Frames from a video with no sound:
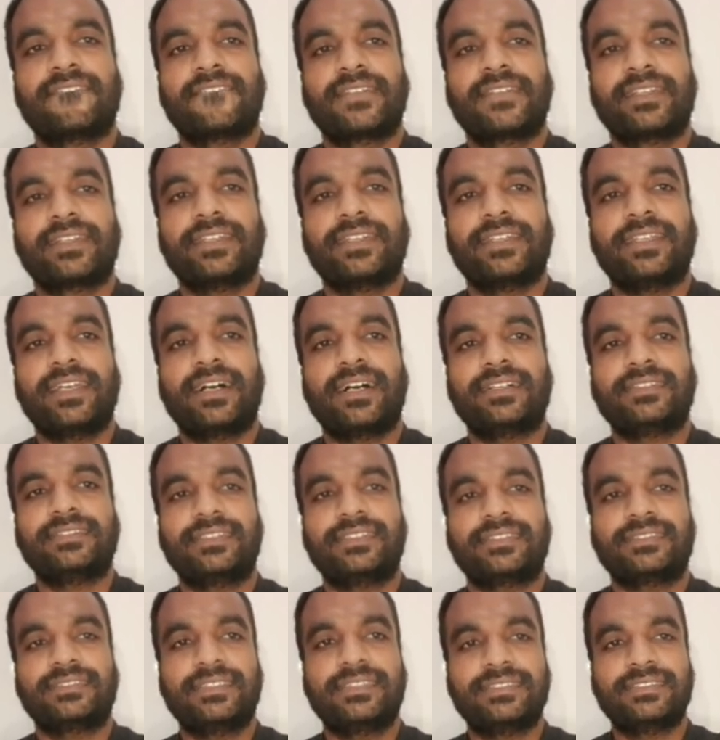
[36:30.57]
Yeah,
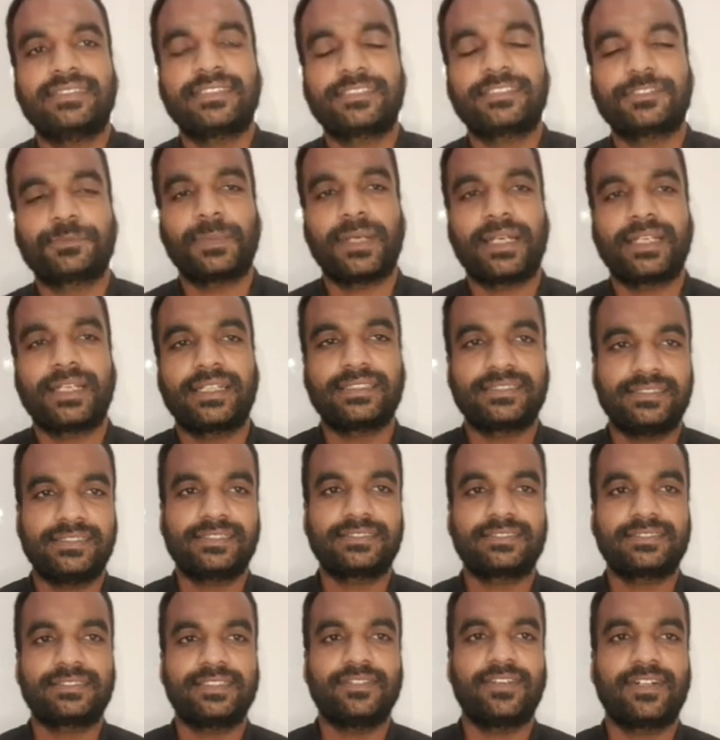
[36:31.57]
66 minus
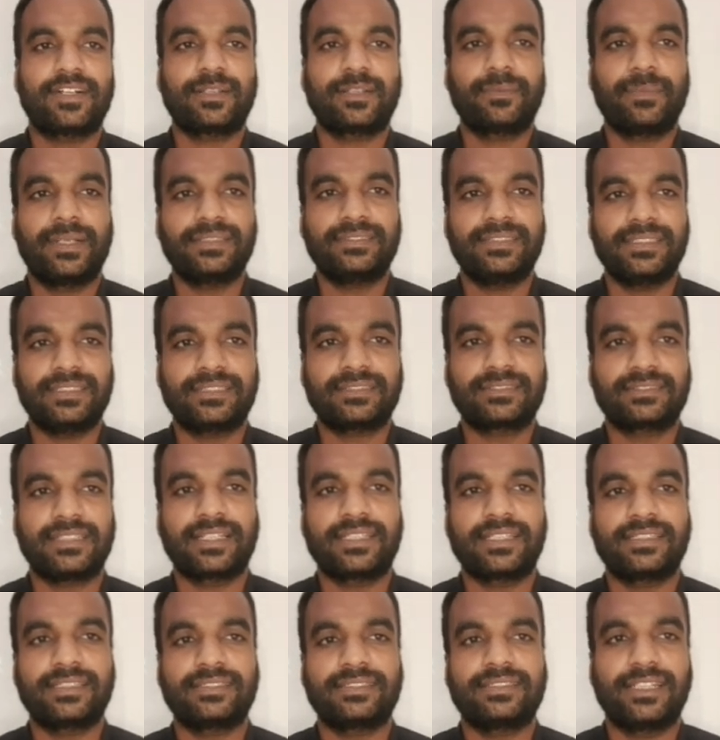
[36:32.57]
6 divided by 6,
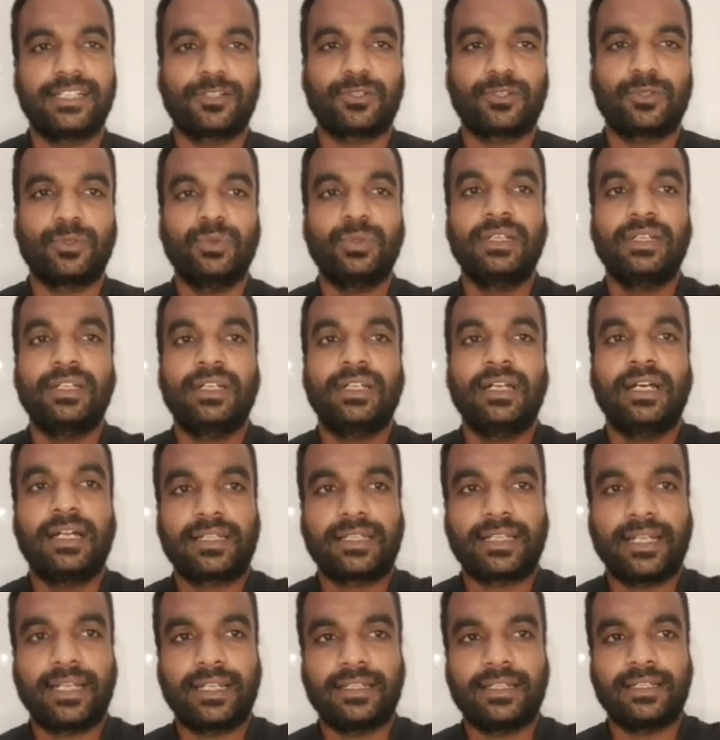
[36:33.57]
that is equal to
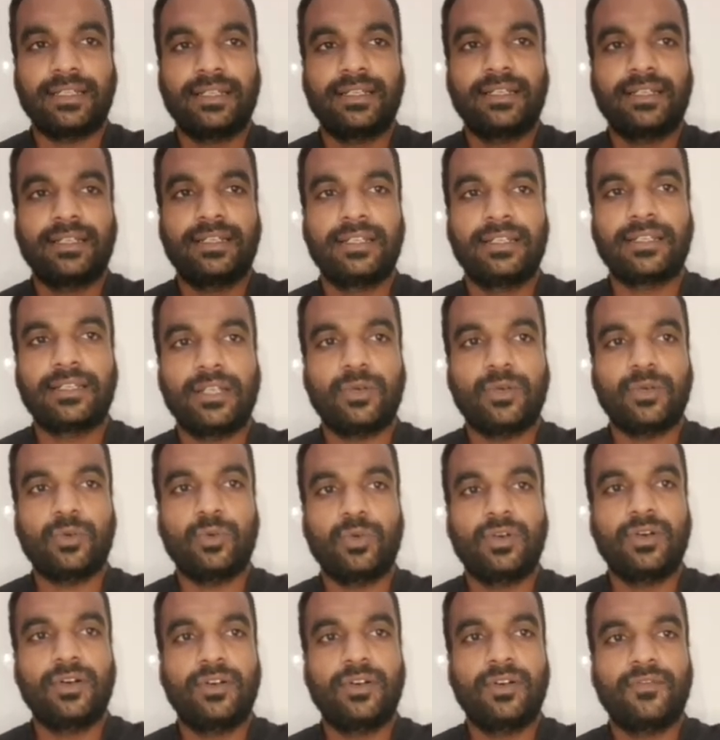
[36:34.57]
10.
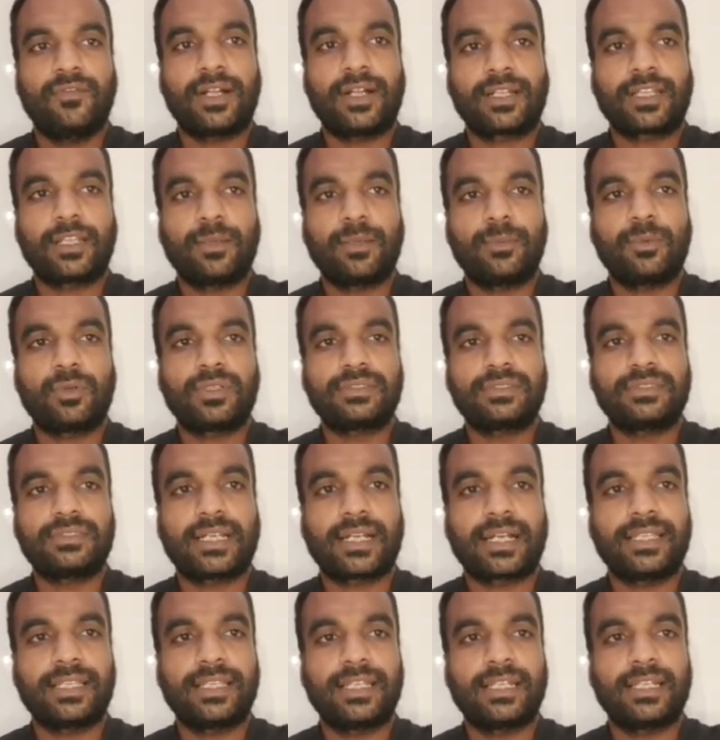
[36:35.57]
Now, what about the
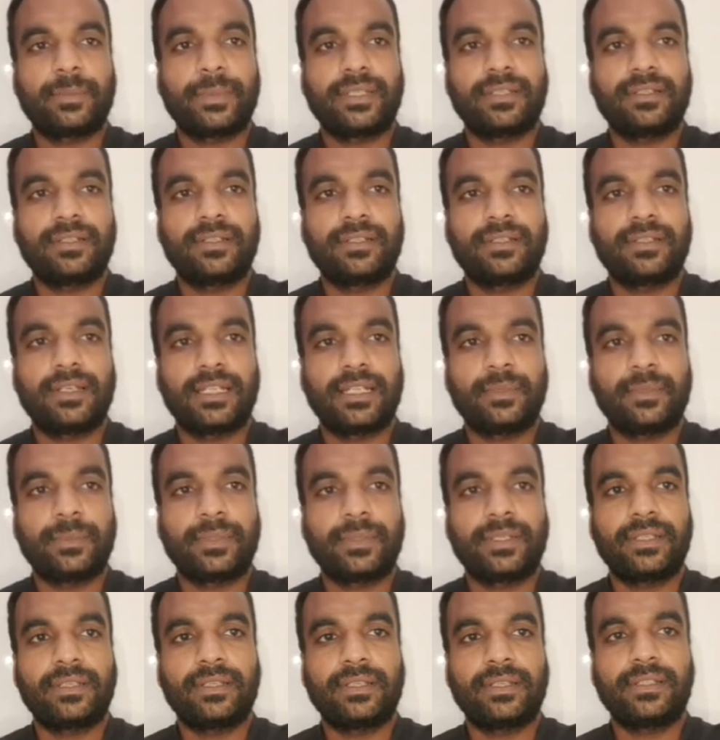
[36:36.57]
second element
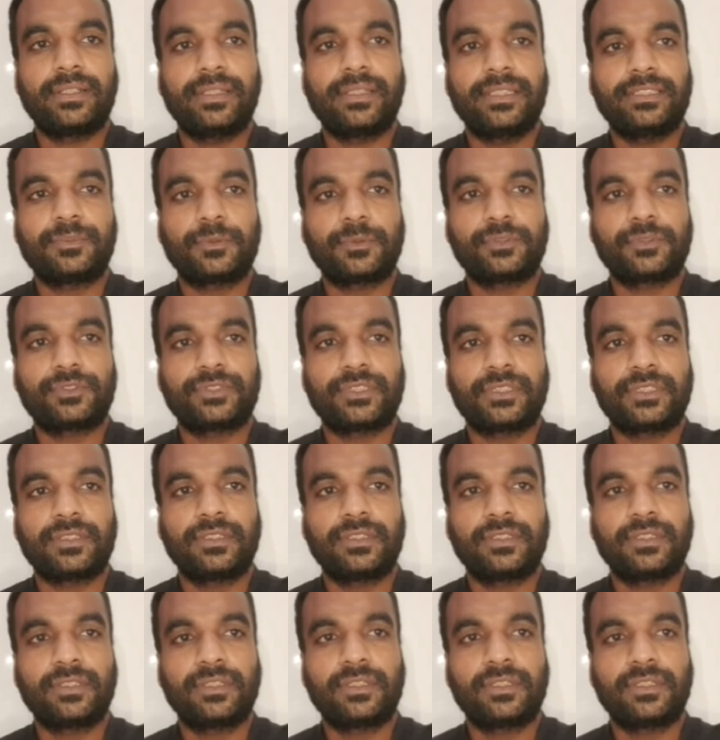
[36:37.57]
in this position?